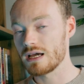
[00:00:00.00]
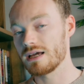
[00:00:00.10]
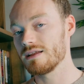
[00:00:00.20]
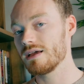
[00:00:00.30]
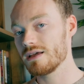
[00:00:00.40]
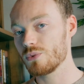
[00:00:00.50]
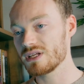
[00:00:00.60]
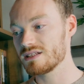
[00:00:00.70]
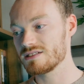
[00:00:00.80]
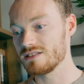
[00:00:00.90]
and
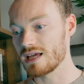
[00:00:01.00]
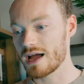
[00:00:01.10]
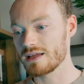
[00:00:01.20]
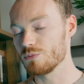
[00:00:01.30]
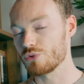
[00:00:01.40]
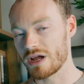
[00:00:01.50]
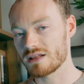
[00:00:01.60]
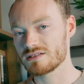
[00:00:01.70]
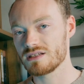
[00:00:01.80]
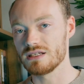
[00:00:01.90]
with his dying
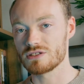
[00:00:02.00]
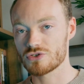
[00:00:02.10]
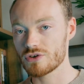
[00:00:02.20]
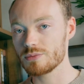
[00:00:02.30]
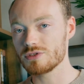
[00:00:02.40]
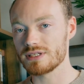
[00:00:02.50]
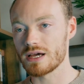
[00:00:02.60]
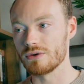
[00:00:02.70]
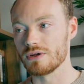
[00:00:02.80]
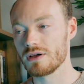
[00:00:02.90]
breaths, he scribbled
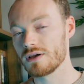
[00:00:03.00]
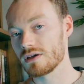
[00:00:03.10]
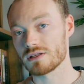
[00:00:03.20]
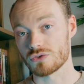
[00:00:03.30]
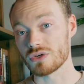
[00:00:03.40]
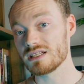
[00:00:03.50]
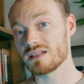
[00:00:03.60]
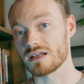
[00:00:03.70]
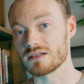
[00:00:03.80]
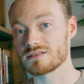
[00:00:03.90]
down 3
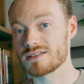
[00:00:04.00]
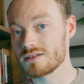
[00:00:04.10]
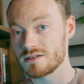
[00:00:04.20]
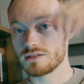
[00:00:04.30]
things.